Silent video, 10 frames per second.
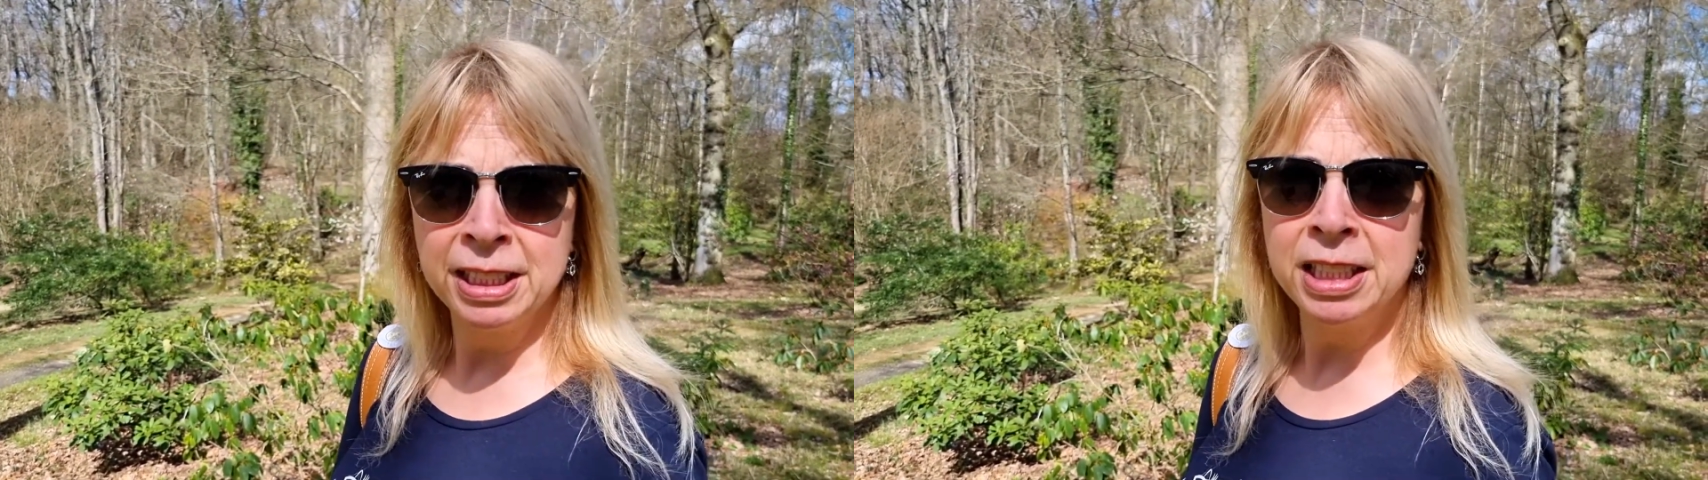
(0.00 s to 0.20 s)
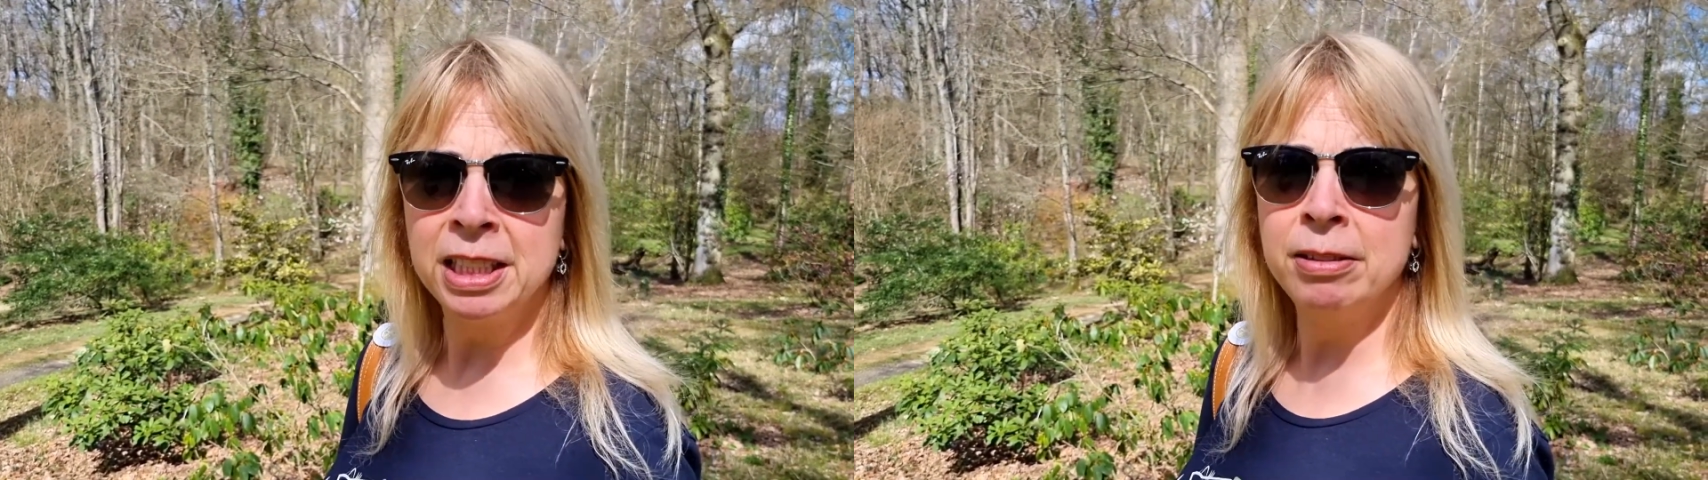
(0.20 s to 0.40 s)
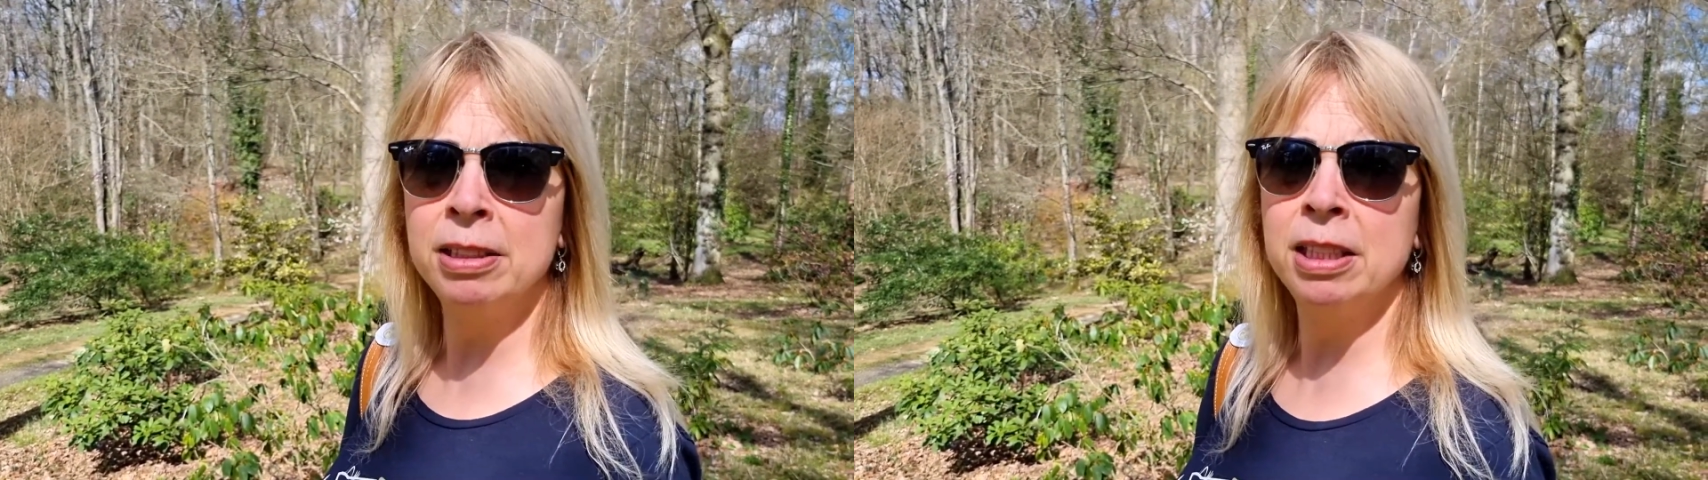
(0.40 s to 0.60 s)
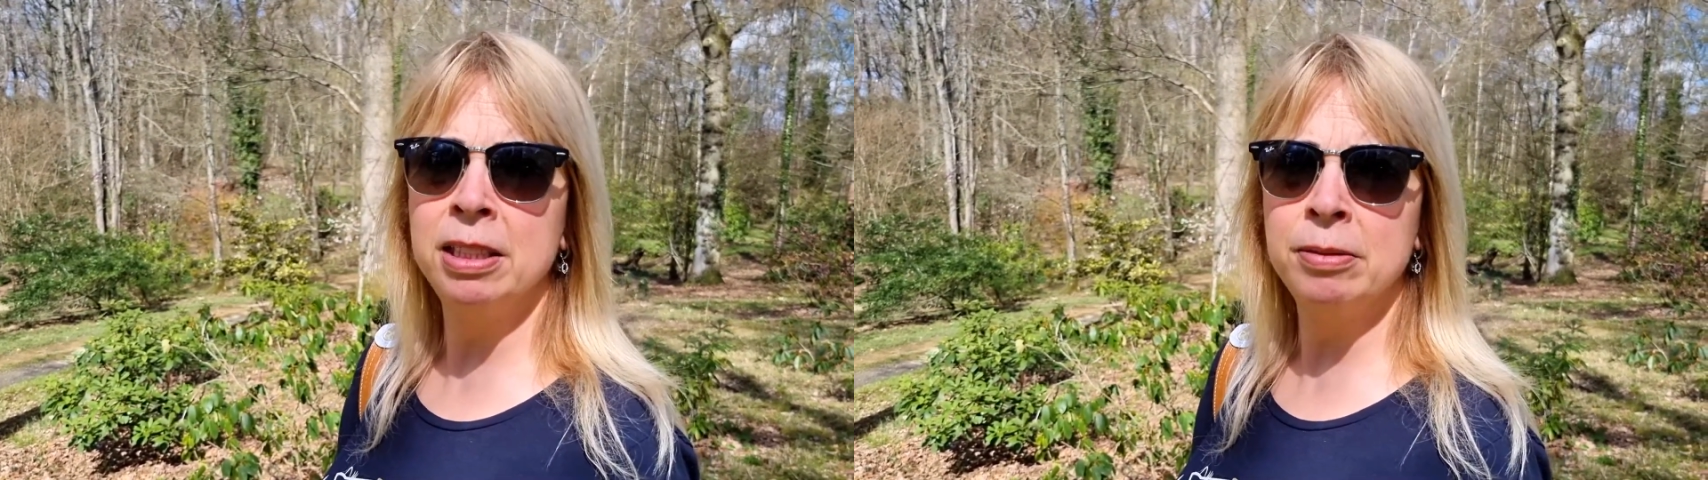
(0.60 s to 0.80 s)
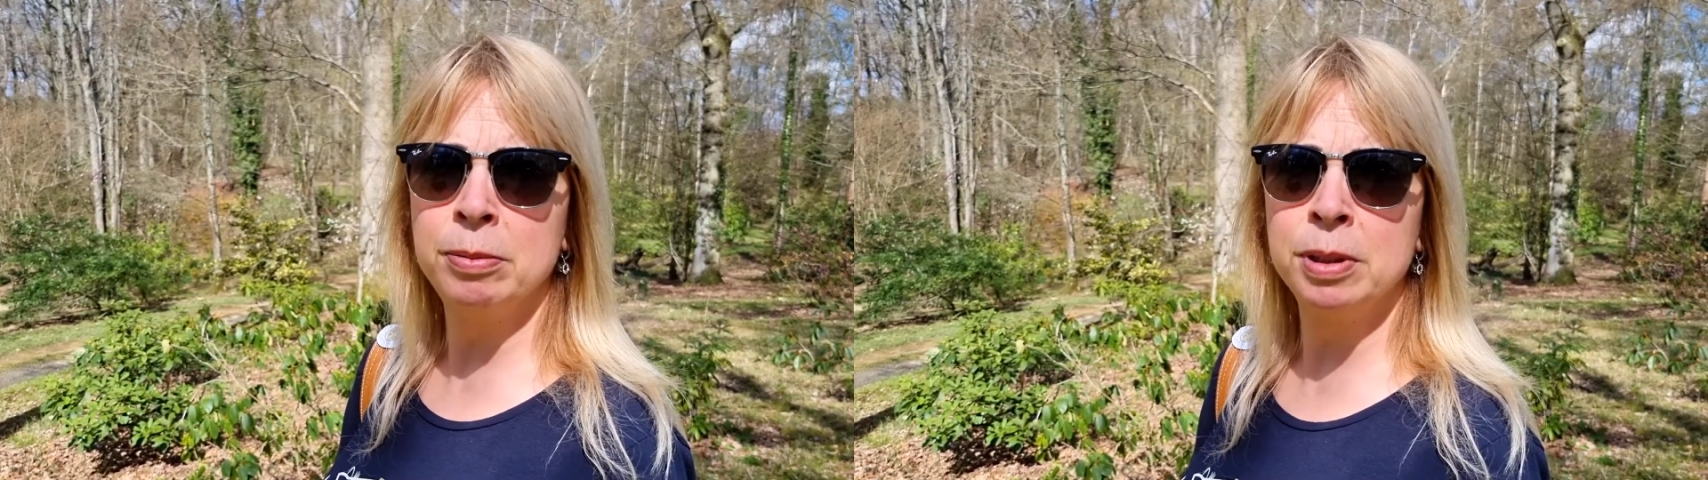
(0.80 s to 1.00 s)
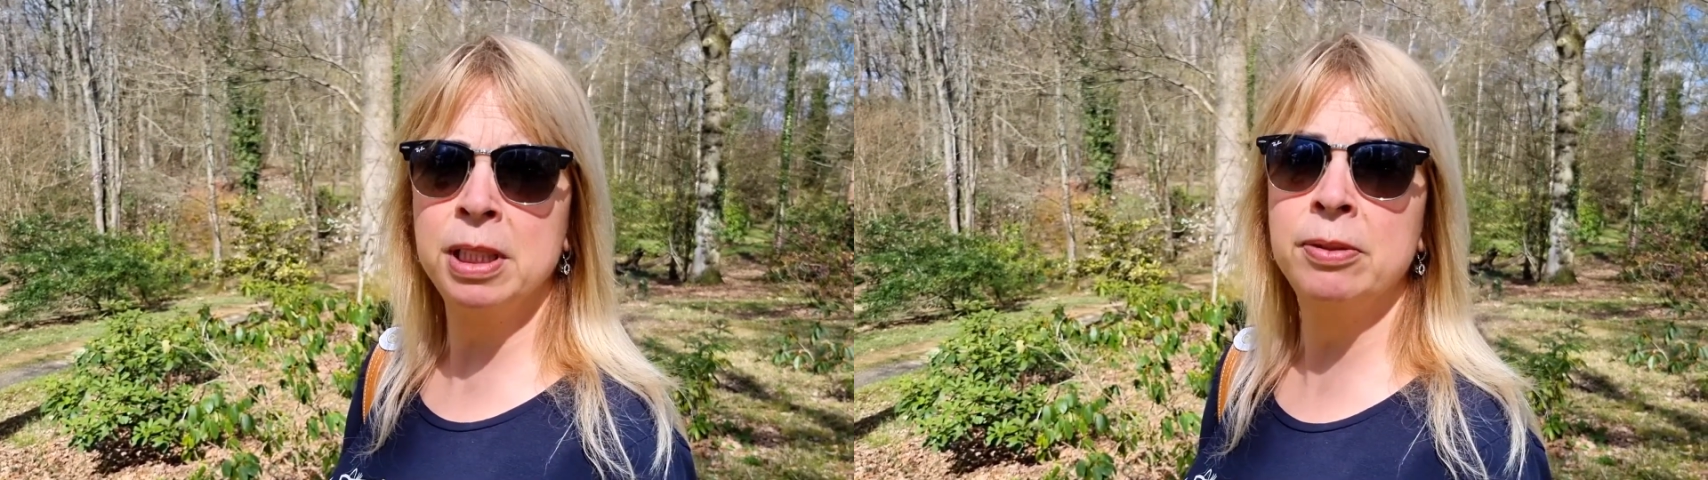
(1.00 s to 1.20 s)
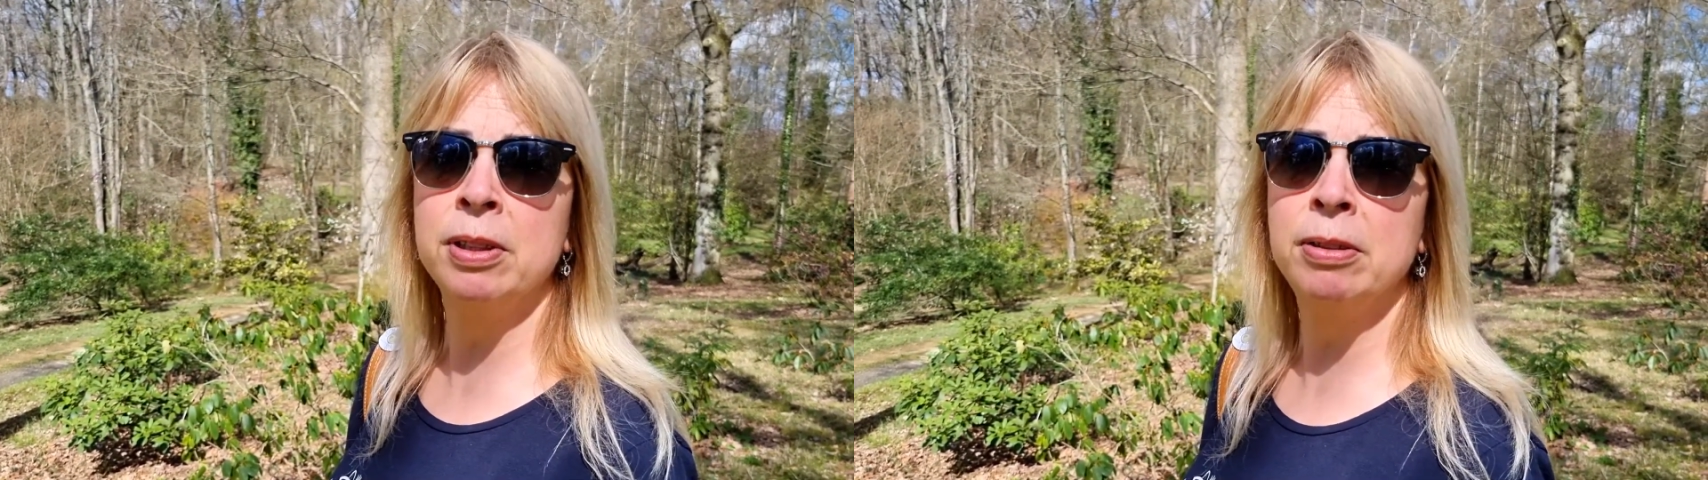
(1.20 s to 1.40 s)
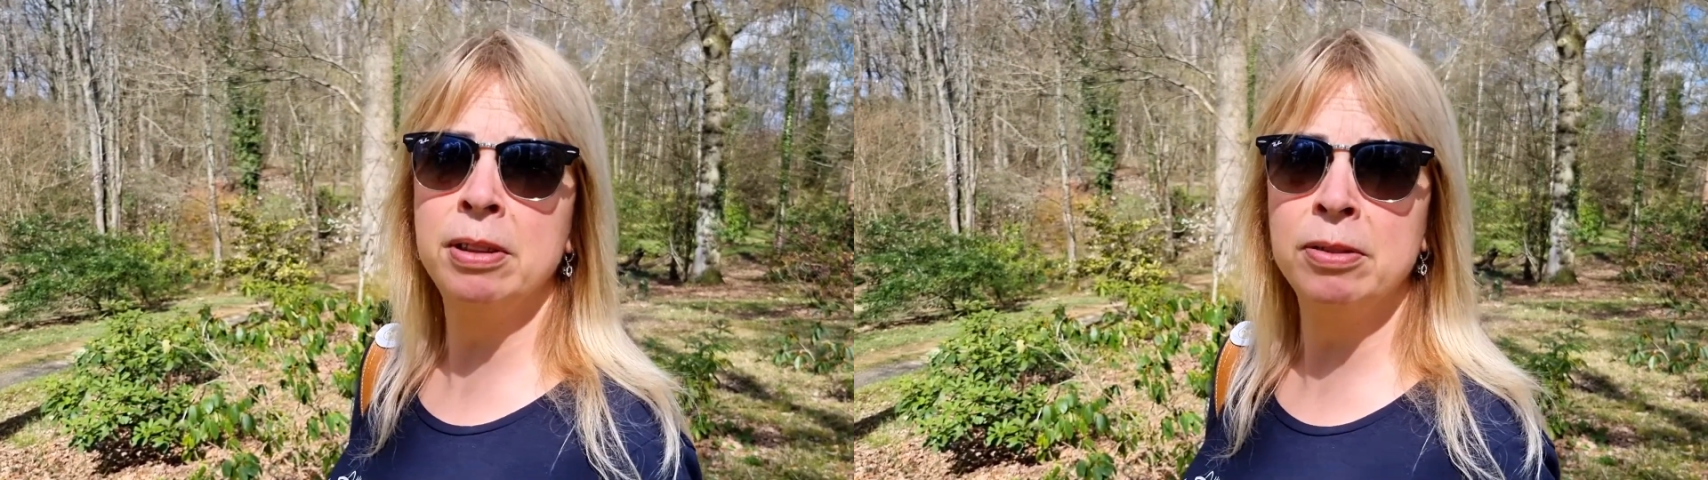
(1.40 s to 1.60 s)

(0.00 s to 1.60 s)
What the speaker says: you know, it was, even though it